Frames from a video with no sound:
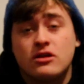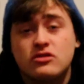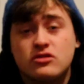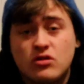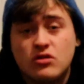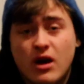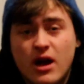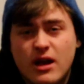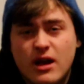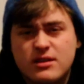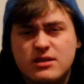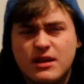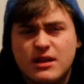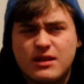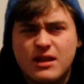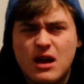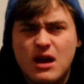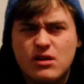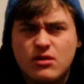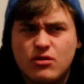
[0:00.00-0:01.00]
So I
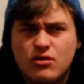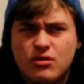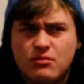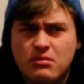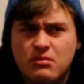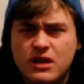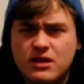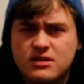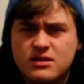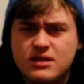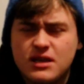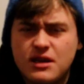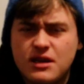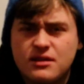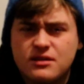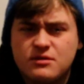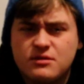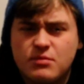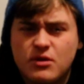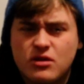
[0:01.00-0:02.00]
said, that could make
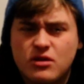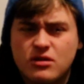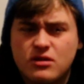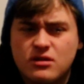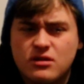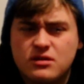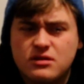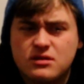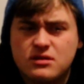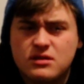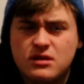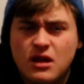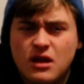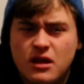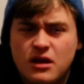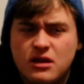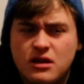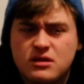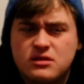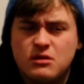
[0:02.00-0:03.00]
sense, because
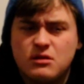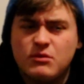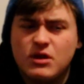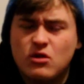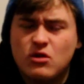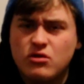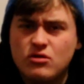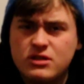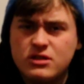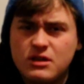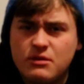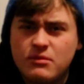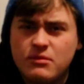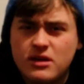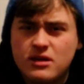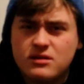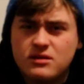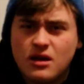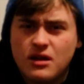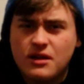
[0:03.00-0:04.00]
somebody close to
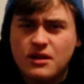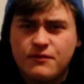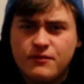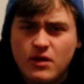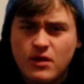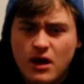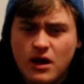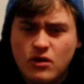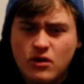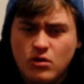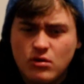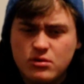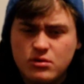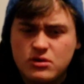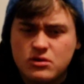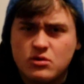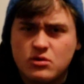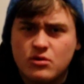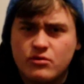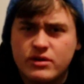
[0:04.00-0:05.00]
me has had a
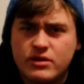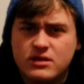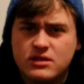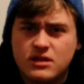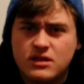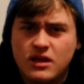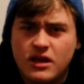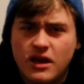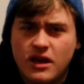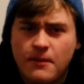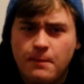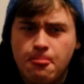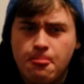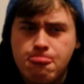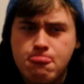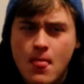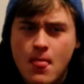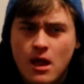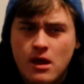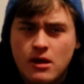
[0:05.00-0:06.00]
cold sore recently.
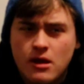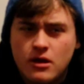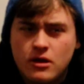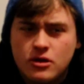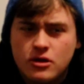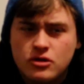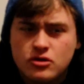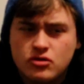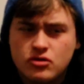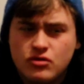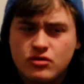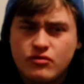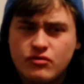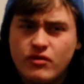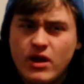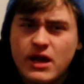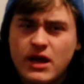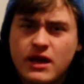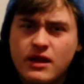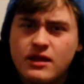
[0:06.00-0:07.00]
So they
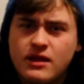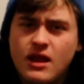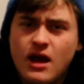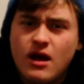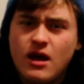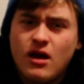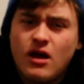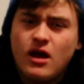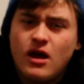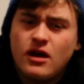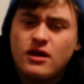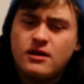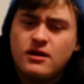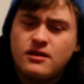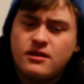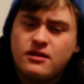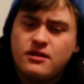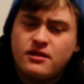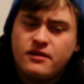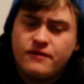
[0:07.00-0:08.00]
reckon that
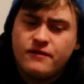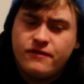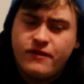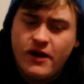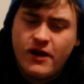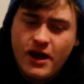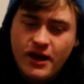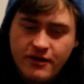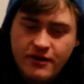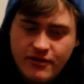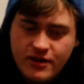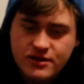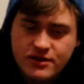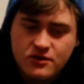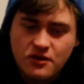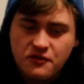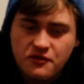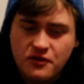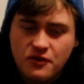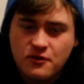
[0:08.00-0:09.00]
the virus
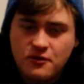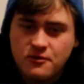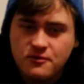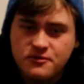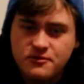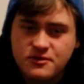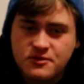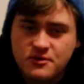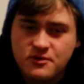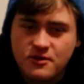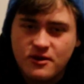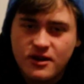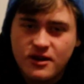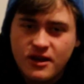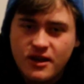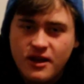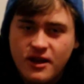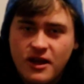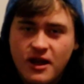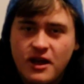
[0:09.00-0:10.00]
of the cold sore
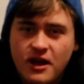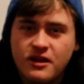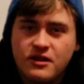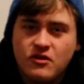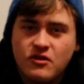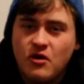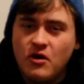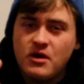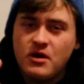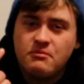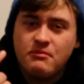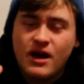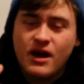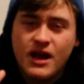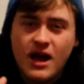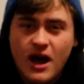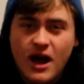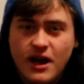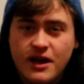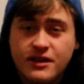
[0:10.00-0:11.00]
had got in
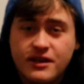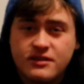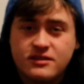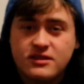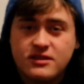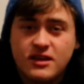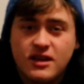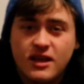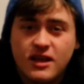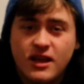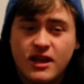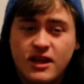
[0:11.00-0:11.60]
my eyes.